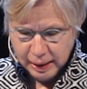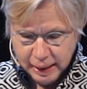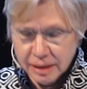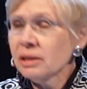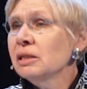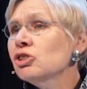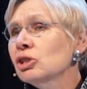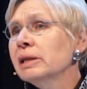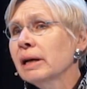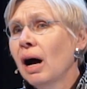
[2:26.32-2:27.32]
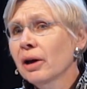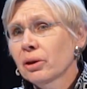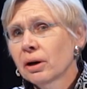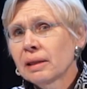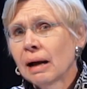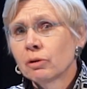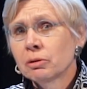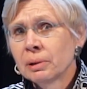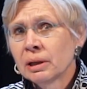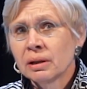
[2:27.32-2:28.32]
And initially, I thought that
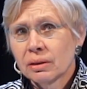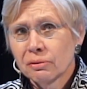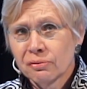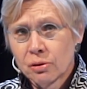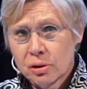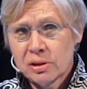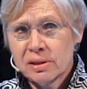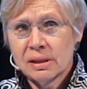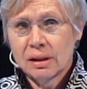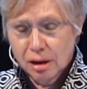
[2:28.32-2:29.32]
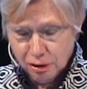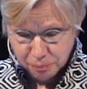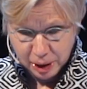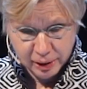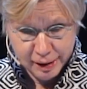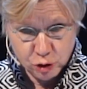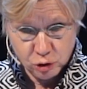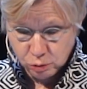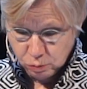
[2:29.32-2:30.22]
would be the focus of my lecture.